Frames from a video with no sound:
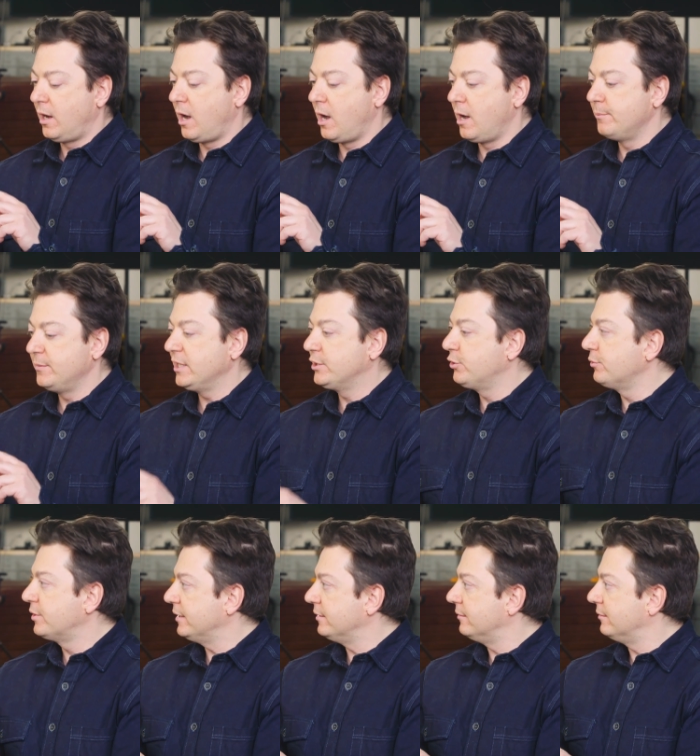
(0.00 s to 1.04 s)
um, that you
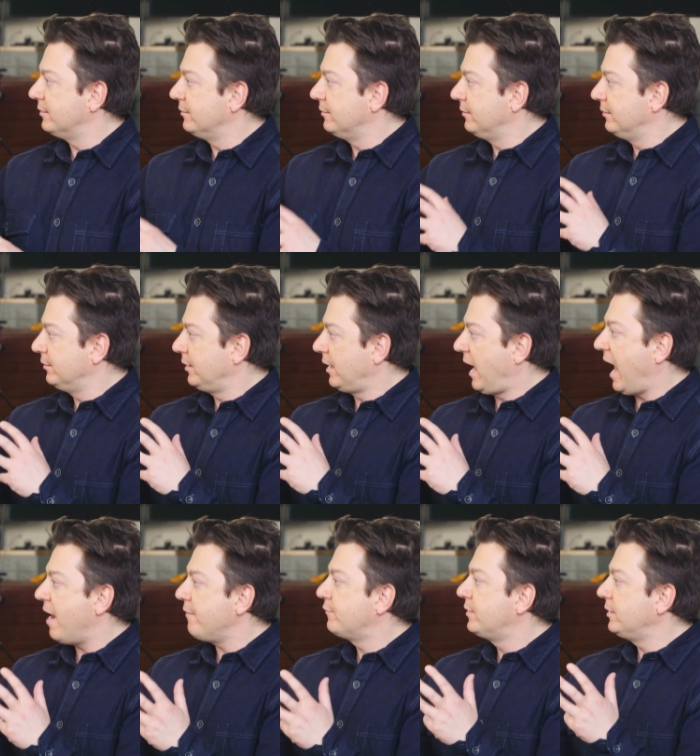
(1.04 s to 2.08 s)
can
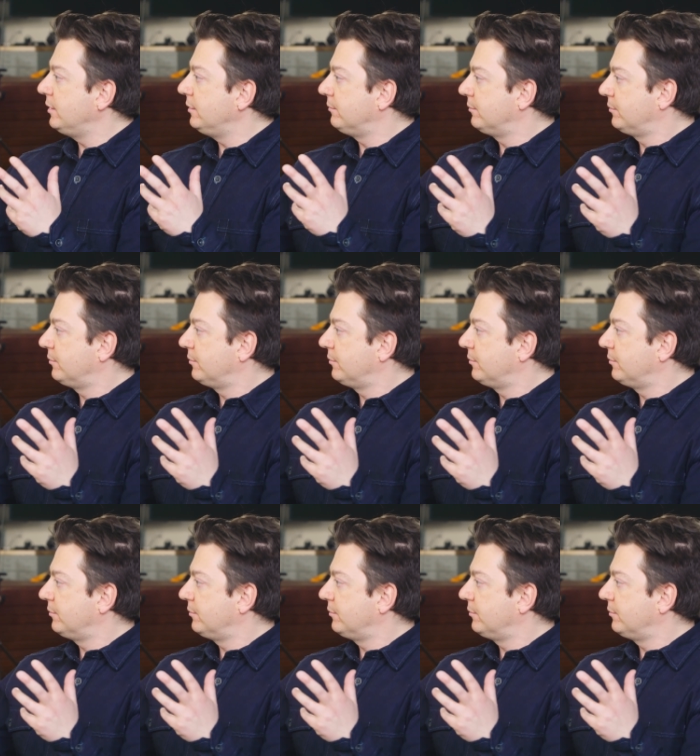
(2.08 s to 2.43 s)
have the